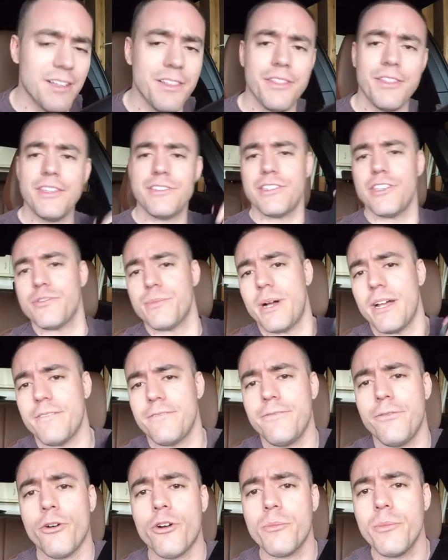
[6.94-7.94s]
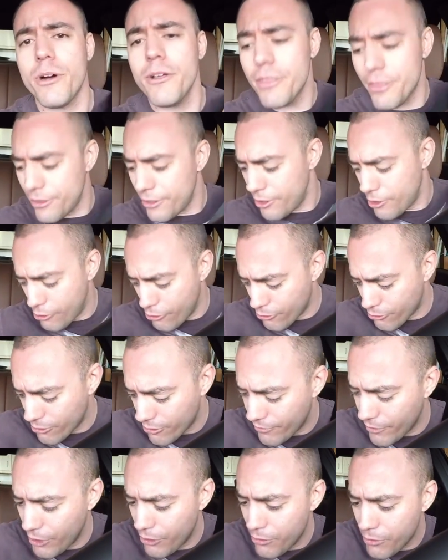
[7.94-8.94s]
This is my 4-month owner
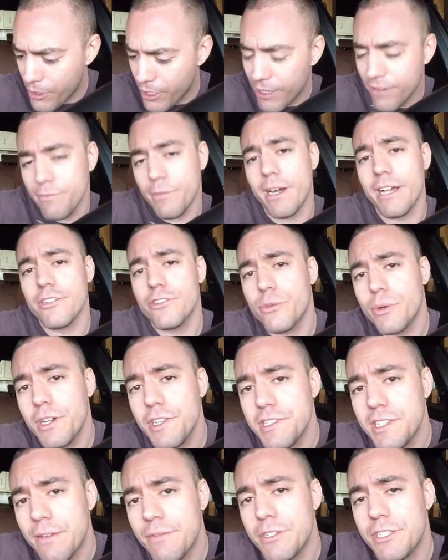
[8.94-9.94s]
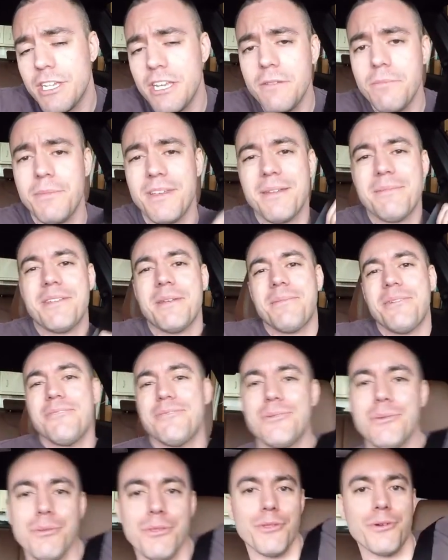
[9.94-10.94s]
review of my 2017 BMW
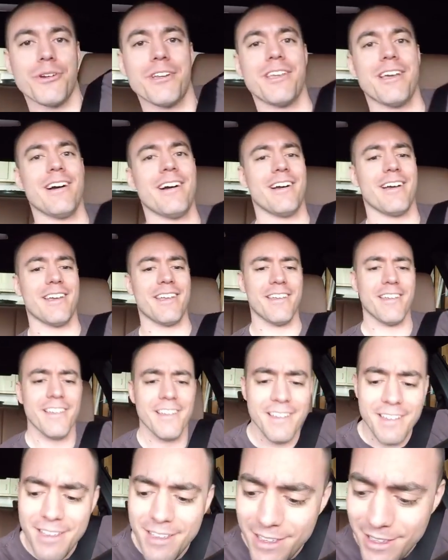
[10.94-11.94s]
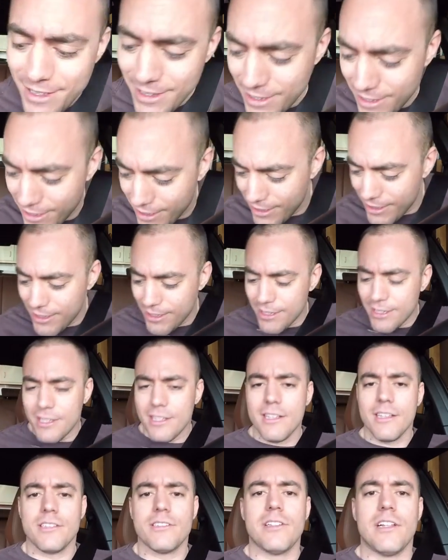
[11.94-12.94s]
230i.
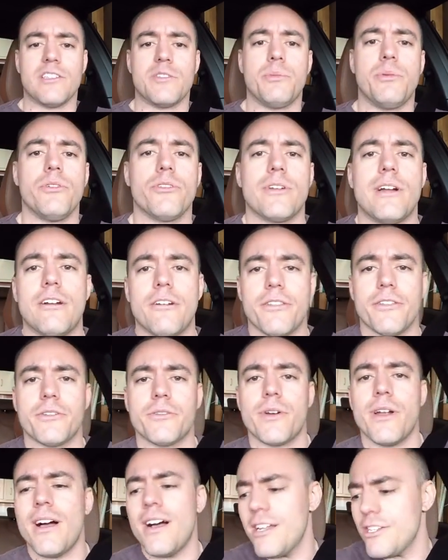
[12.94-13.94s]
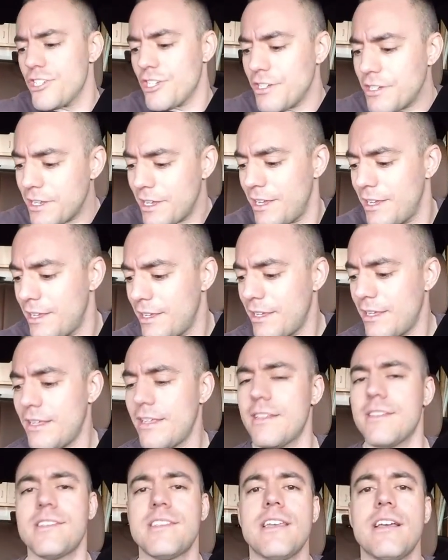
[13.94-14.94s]
So let's pull her out of the garage and
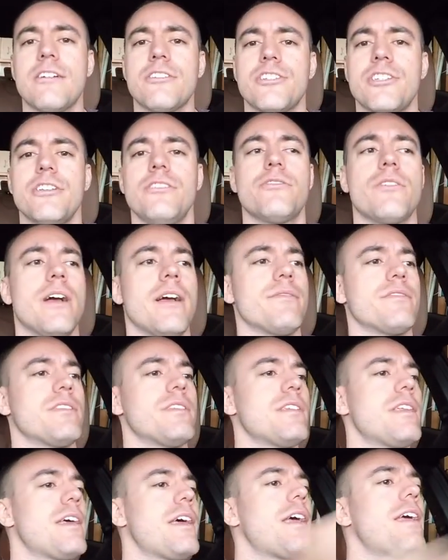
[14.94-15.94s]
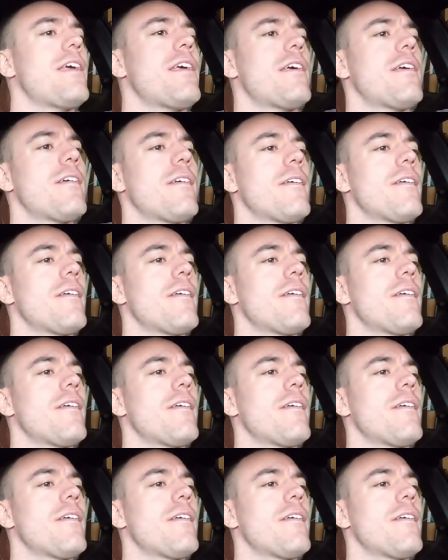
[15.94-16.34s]
see how she drives today.